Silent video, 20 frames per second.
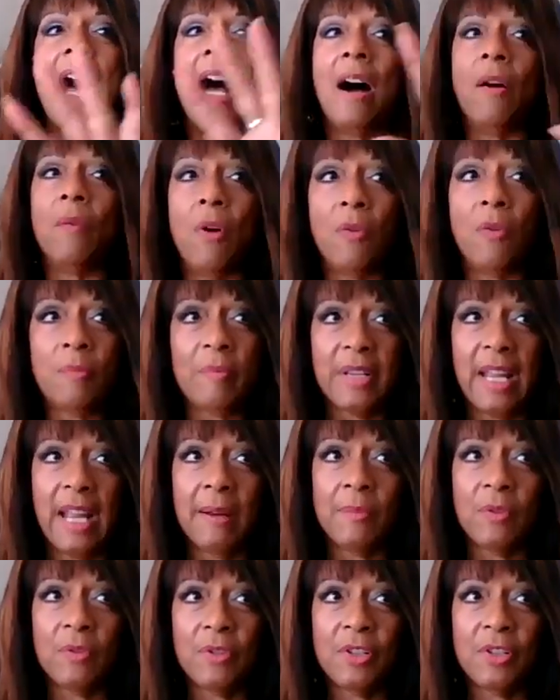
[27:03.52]
I won't be
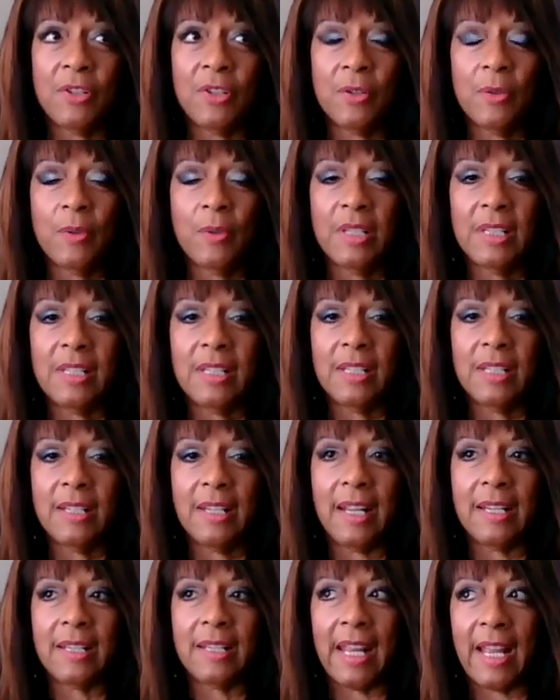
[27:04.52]
able to do
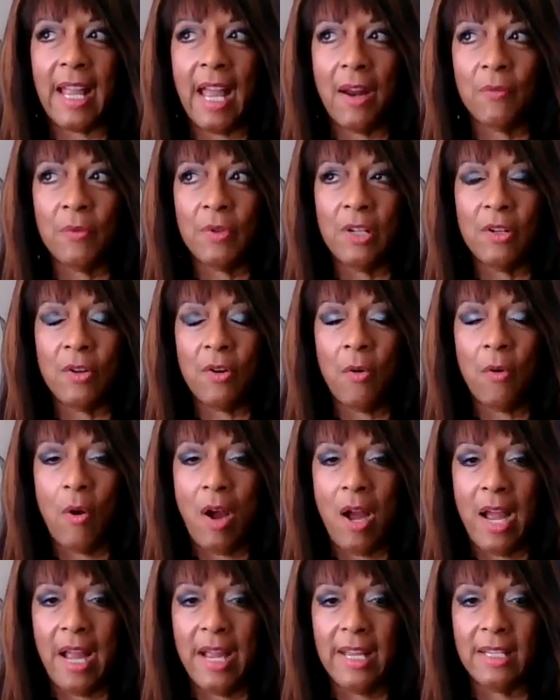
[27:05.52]
it. And they got real
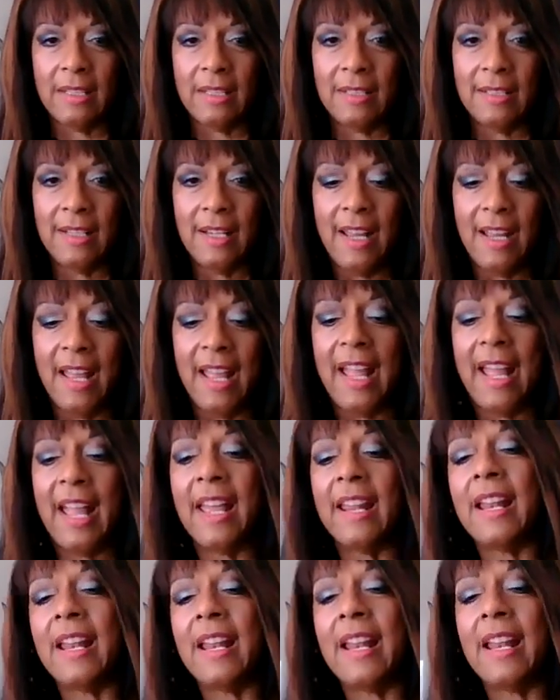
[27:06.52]
quiet.
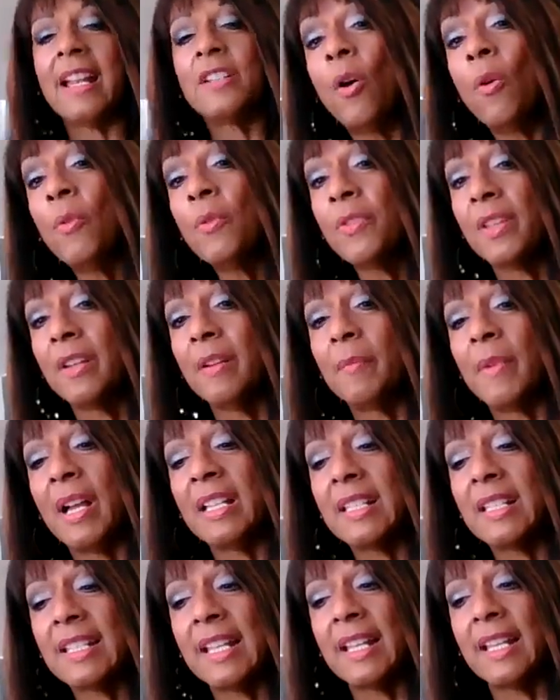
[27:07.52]
And I told
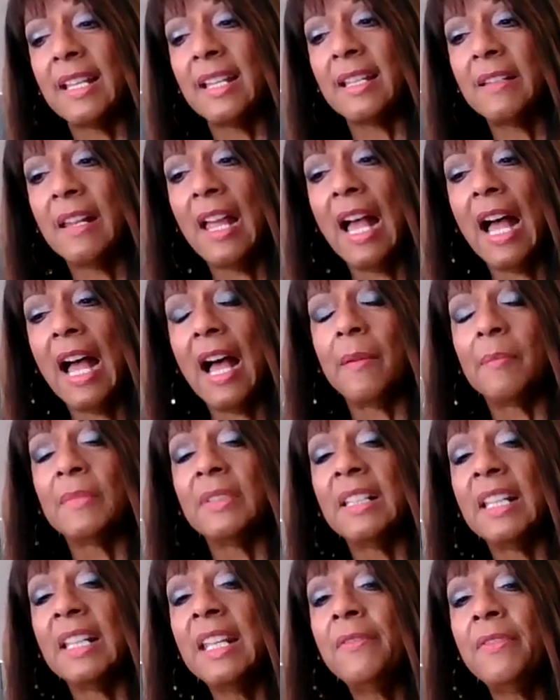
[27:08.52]
them, I said,
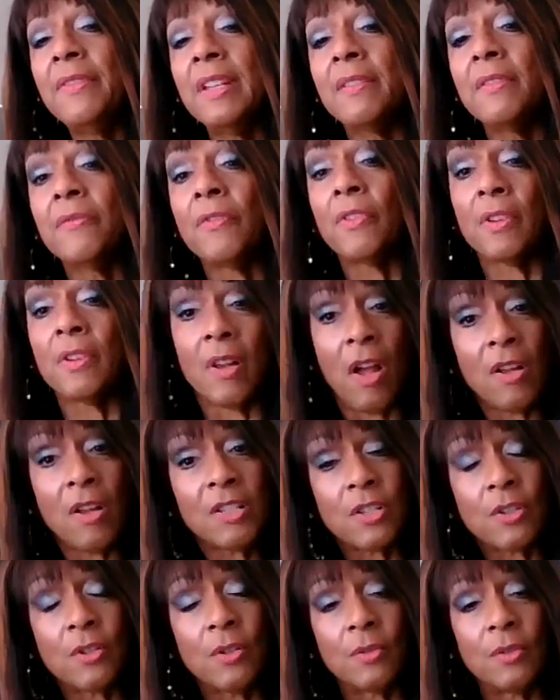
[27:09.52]
I'm leaving for
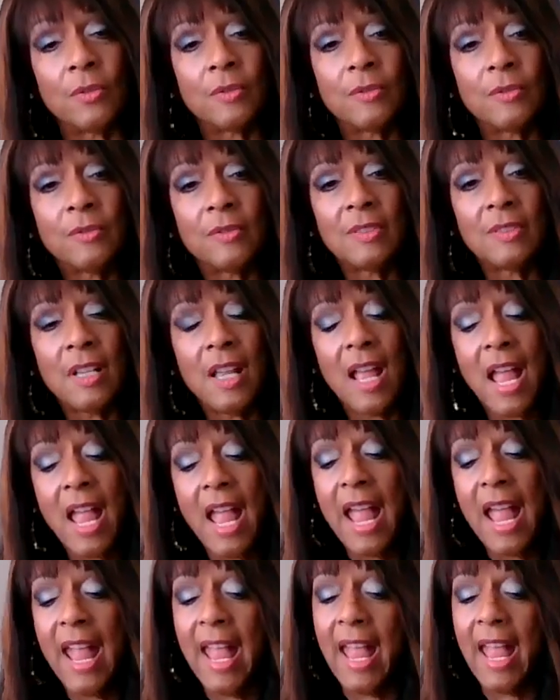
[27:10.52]
law school.
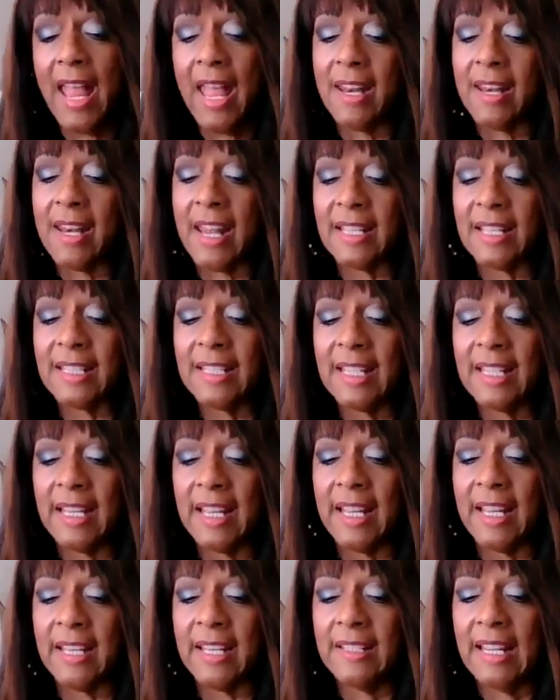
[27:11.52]
And I
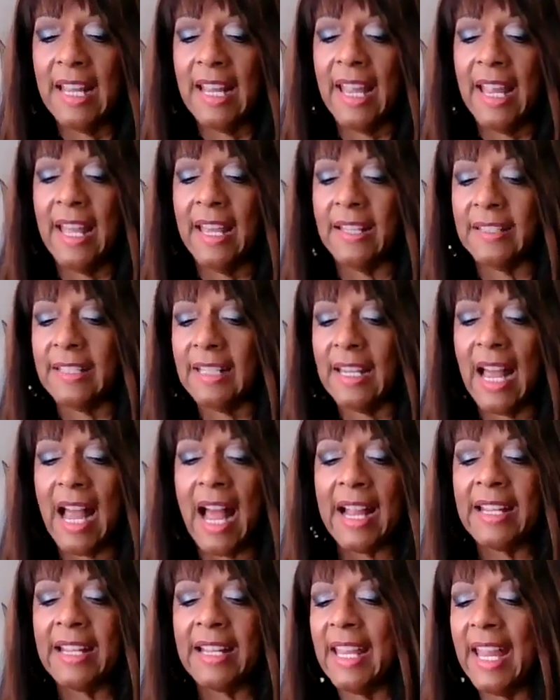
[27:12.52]
said, and
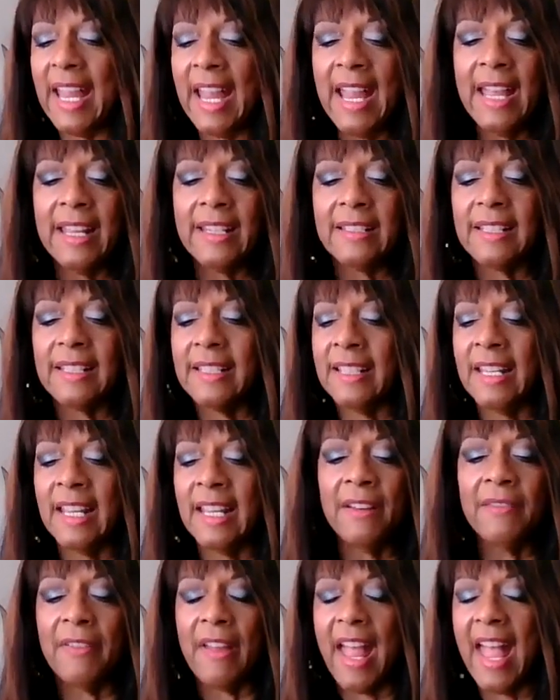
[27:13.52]
I can't
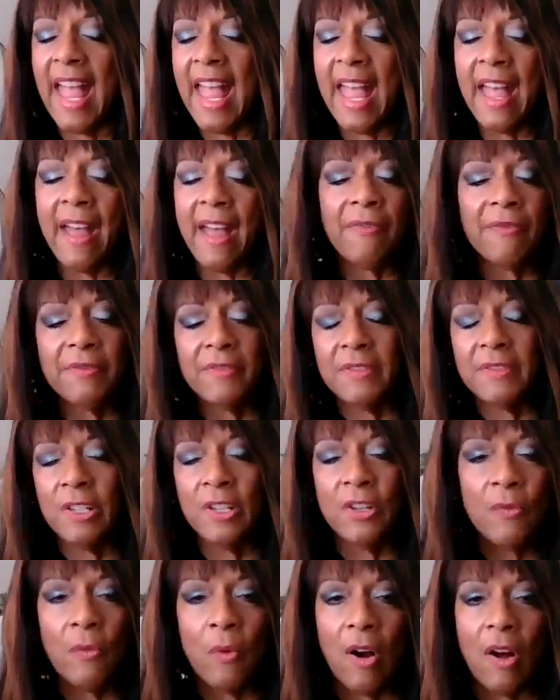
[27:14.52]
give half
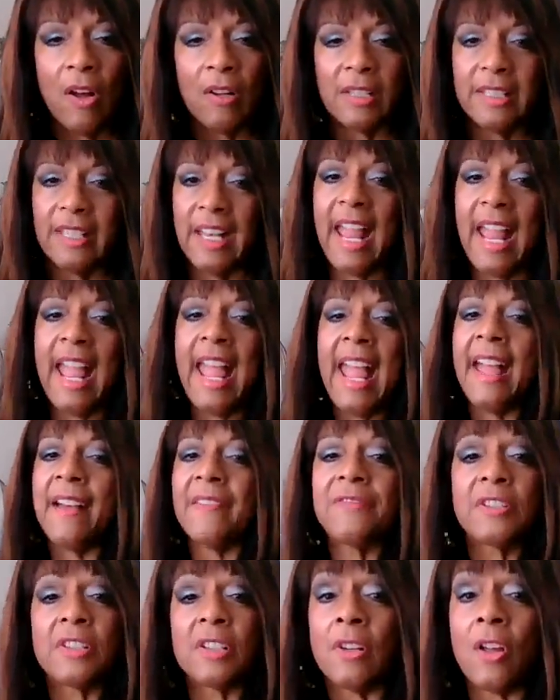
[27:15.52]
to you all and
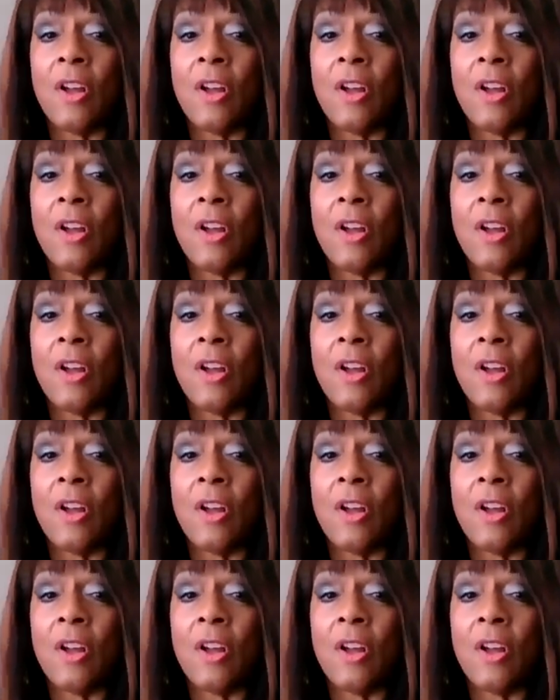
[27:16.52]
half to